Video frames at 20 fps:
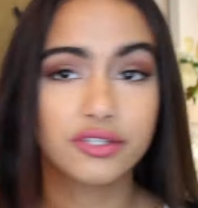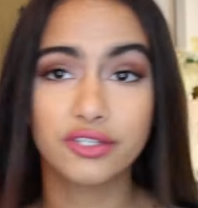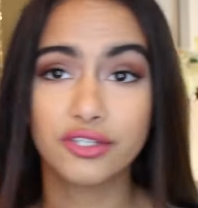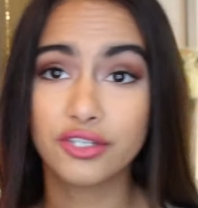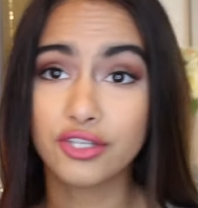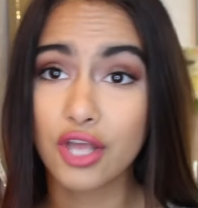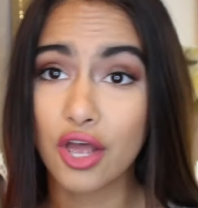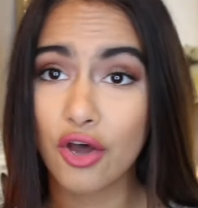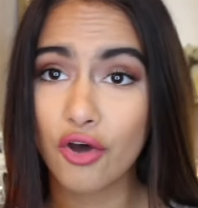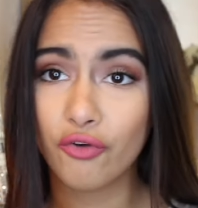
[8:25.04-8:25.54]

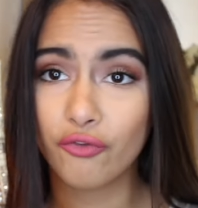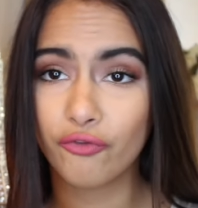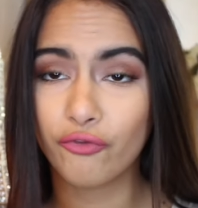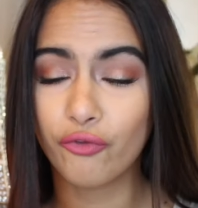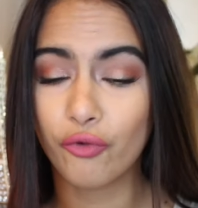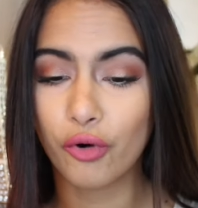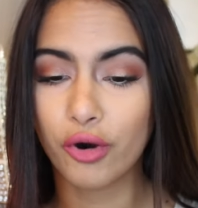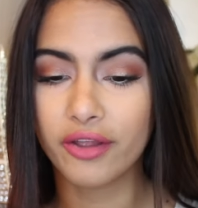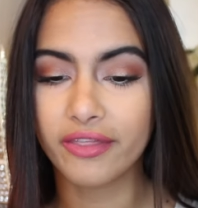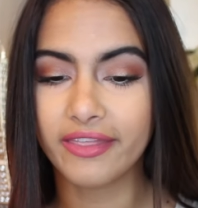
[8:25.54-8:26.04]
So
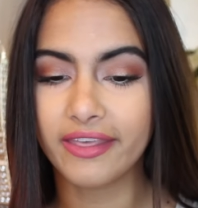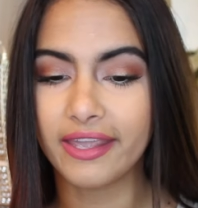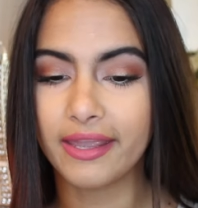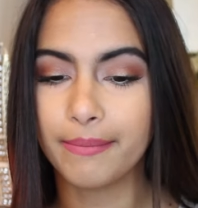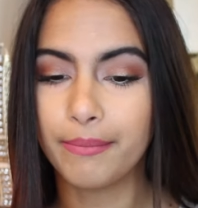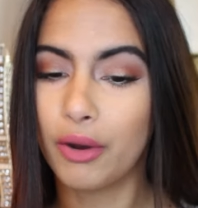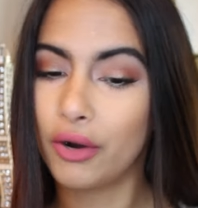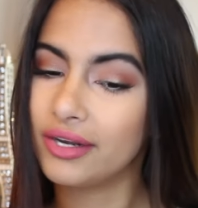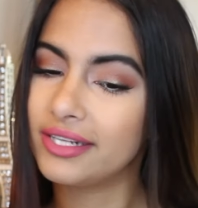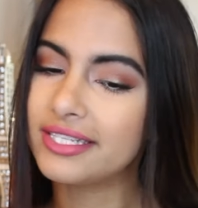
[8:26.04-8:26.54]
for
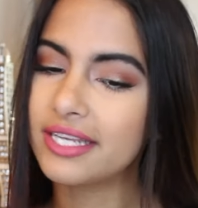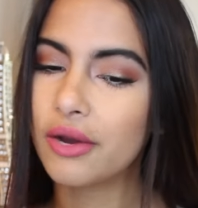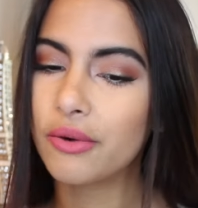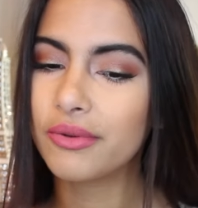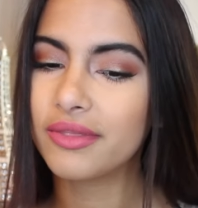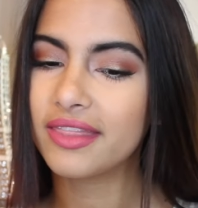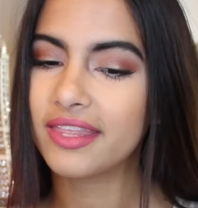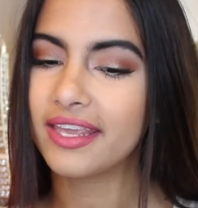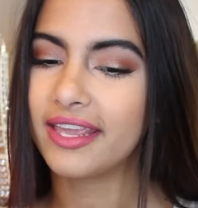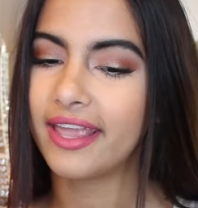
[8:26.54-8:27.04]
the
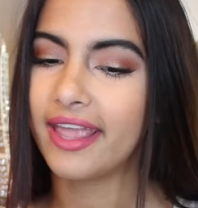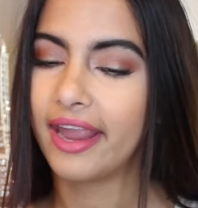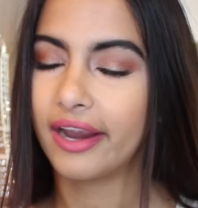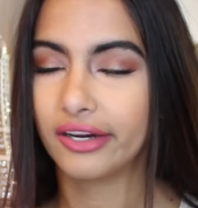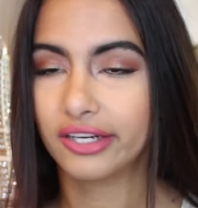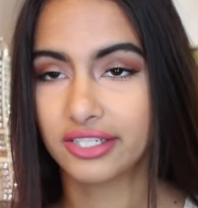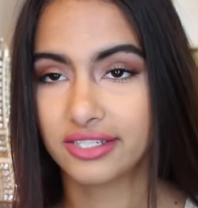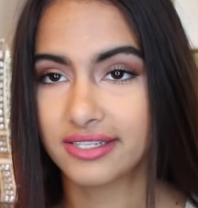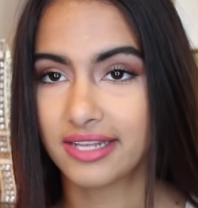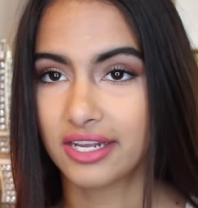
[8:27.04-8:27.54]
ponytail with the
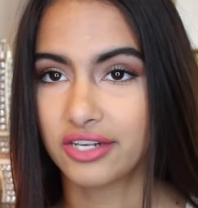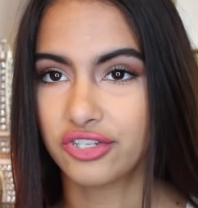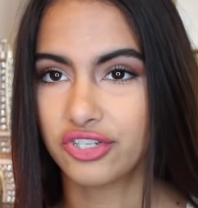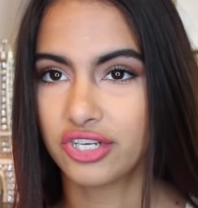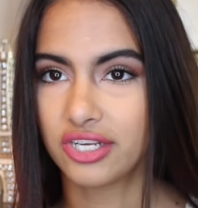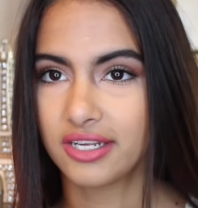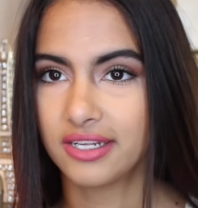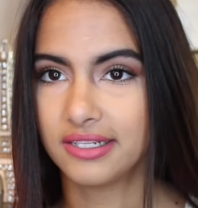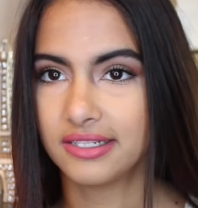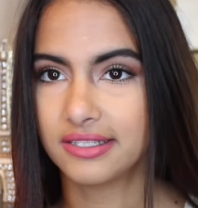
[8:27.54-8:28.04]
hair
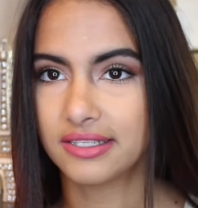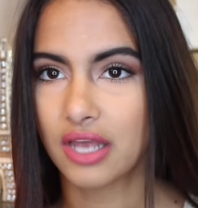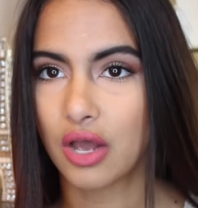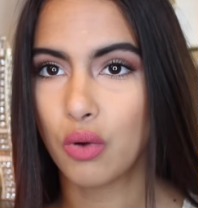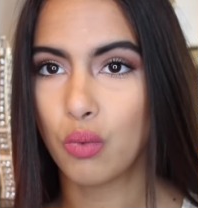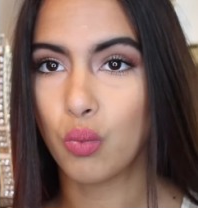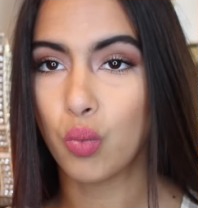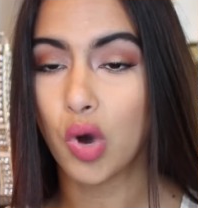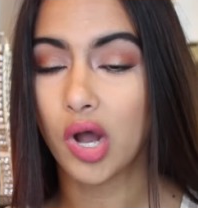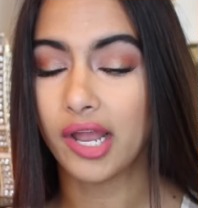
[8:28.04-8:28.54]
extensions,
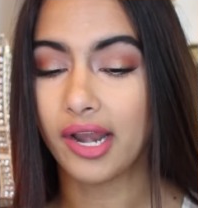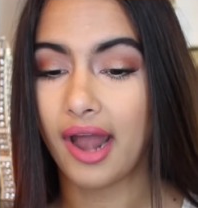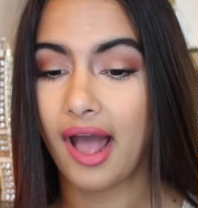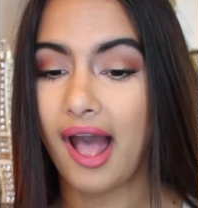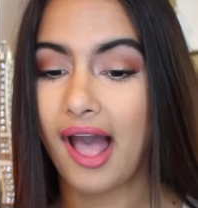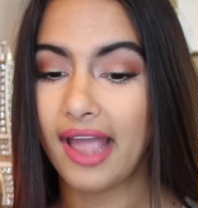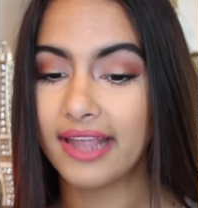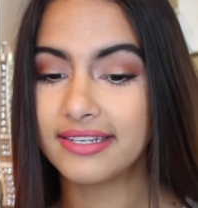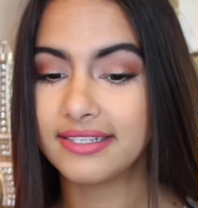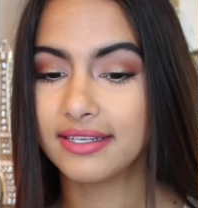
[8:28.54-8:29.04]
what
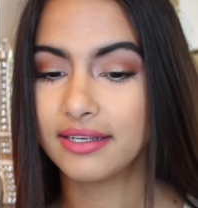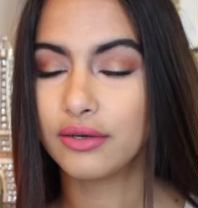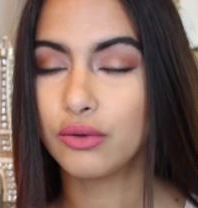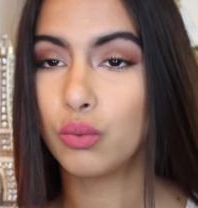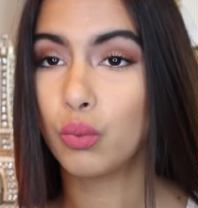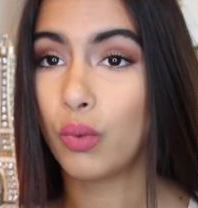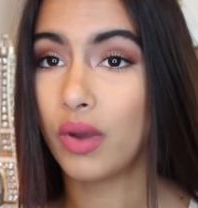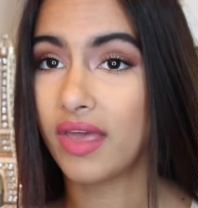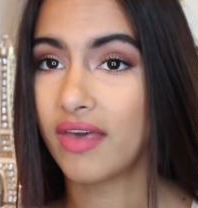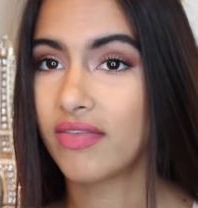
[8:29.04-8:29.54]
I
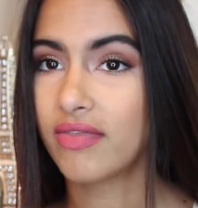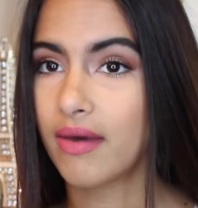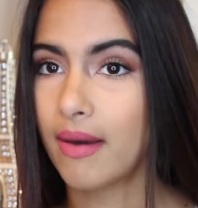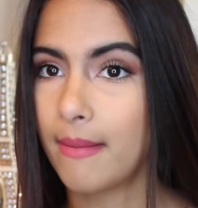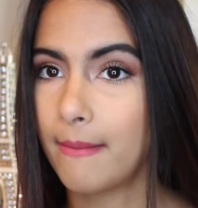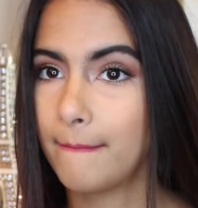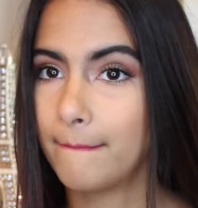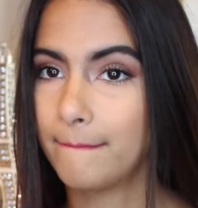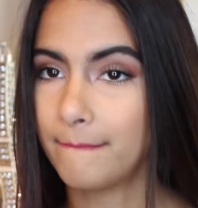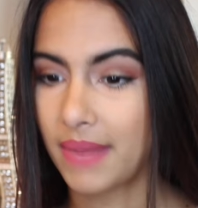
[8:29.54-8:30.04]
did with
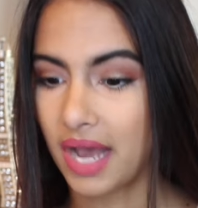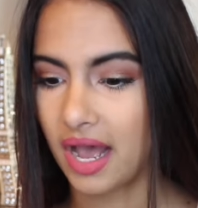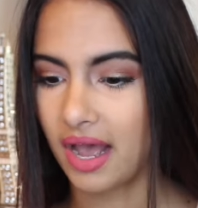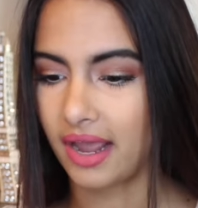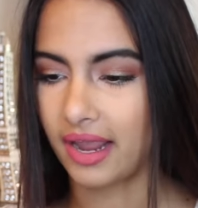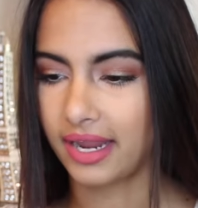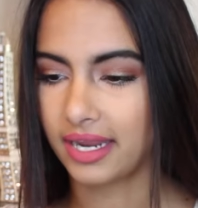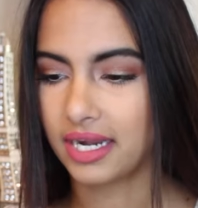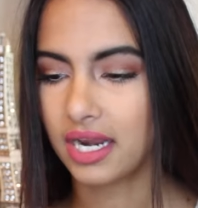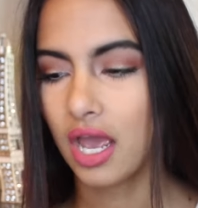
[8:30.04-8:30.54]

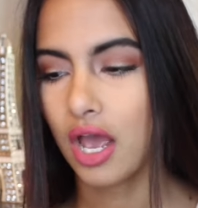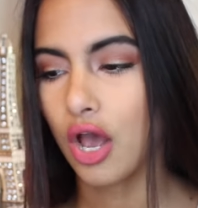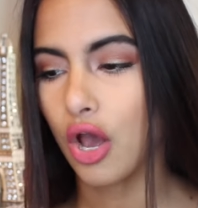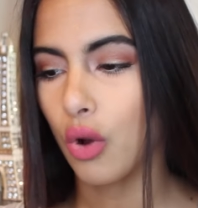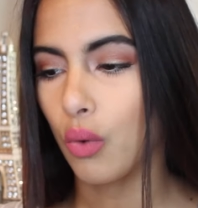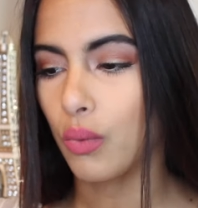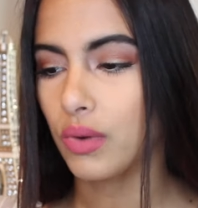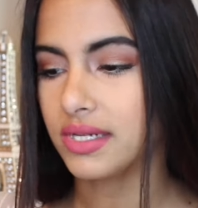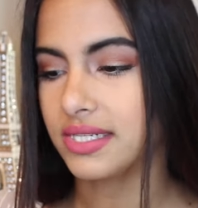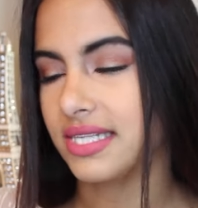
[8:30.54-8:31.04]
mine
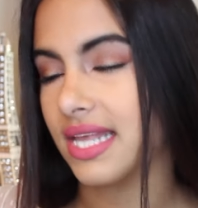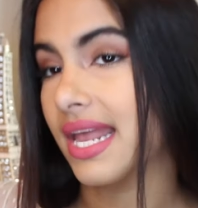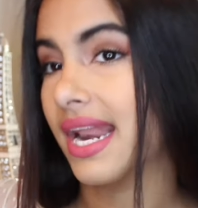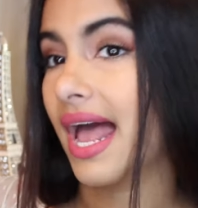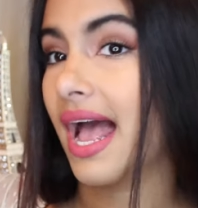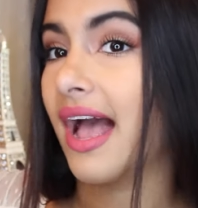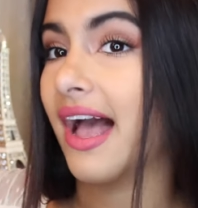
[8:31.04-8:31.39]
was that